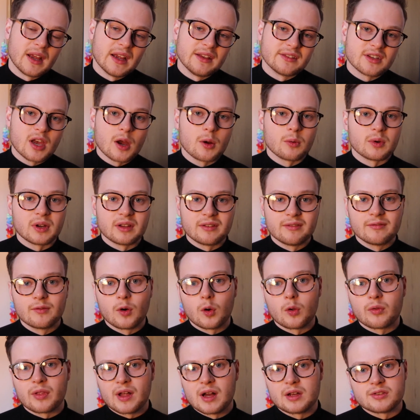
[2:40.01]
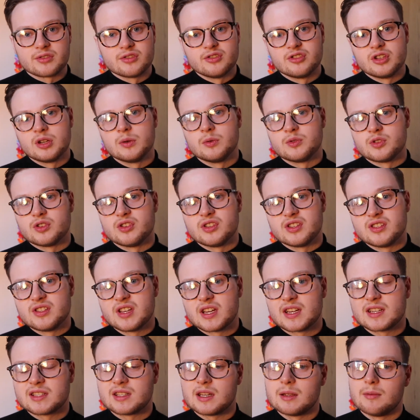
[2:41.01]
is only
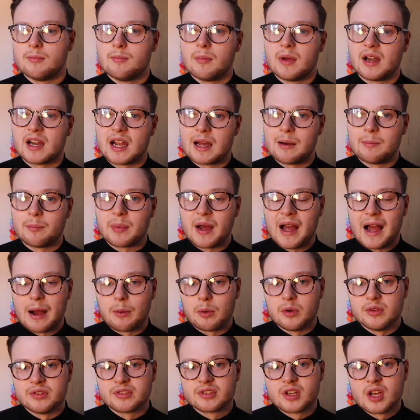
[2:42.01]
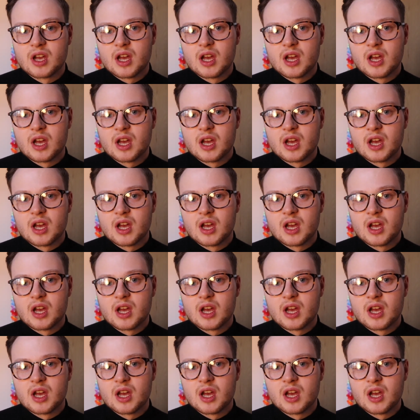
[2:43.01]
4,260 mAh.